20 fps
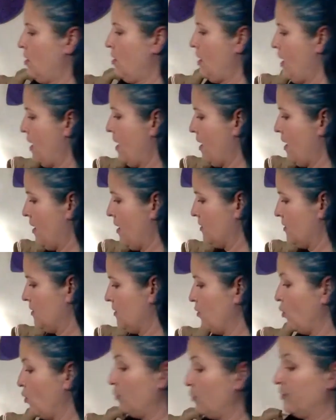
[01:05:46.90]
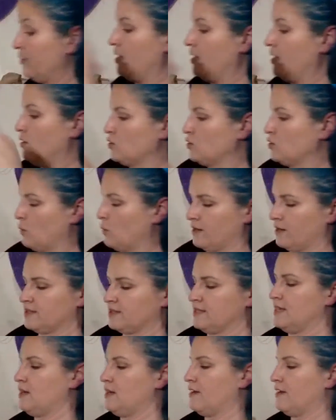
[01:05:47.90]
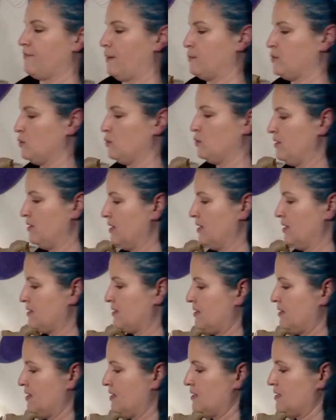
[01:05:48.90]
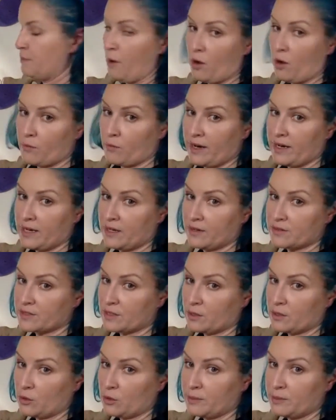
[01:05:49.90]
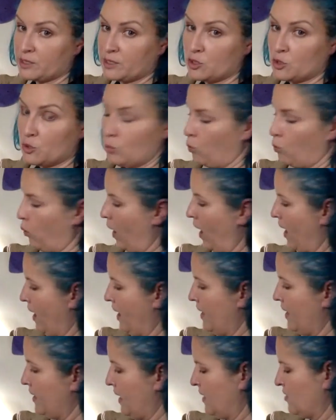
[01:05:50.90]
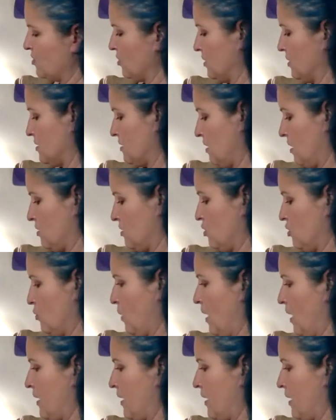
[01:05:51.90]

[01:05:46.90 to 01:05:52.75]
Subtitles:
And oh, here's where, see, if I'm doing this, this part right here is a little bit too wide. Actually, it's not too wide.